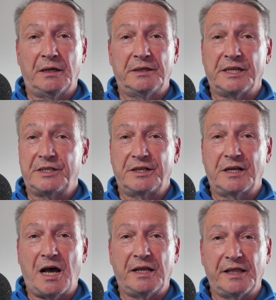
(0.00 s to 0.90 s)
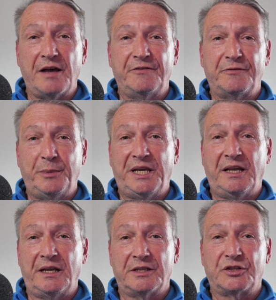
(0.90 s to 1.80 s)
Doesn't God love me
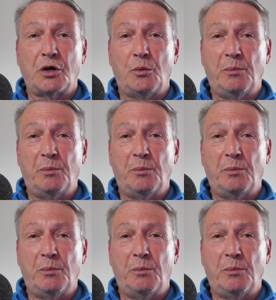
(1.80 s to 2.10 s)
so